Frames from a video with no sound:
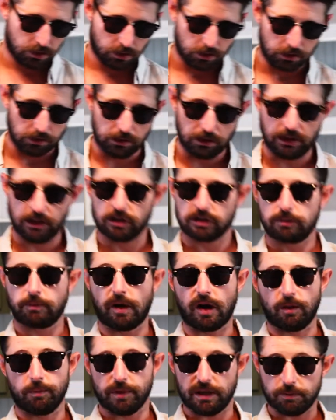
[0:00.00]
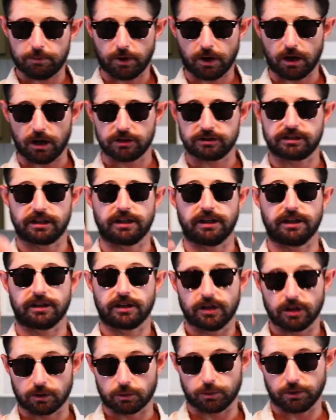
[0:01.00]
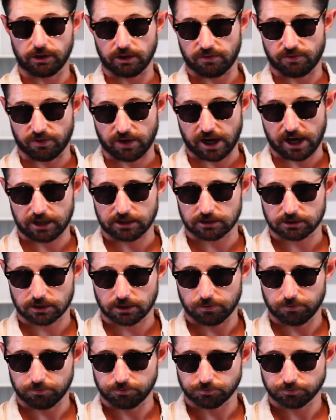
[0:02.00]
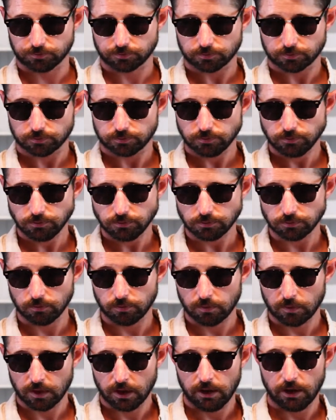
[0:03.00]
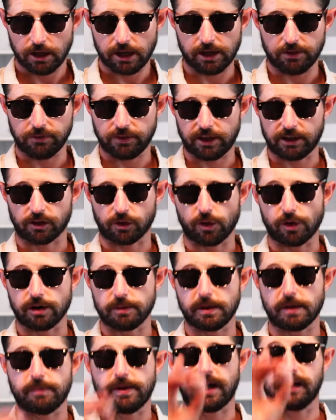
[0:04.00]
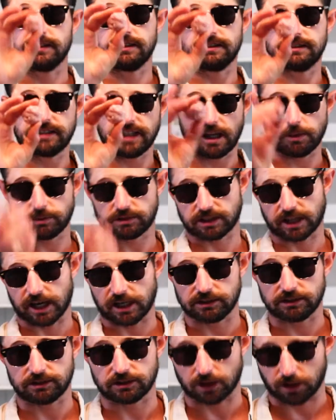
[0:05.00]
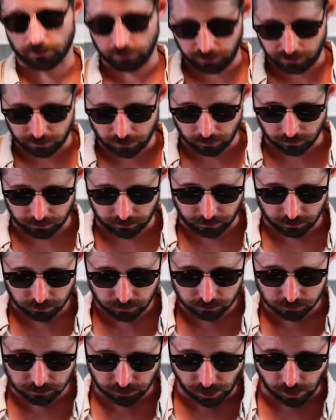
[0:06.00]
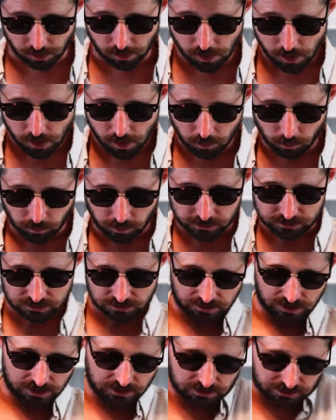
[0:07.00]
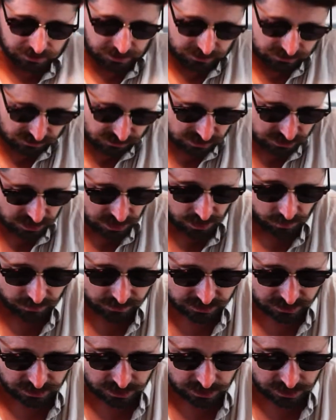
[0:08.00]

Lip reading: little small meatballs that are going to cook really fast and that are going to be about the same size as our gnocchi. So once this gets to know each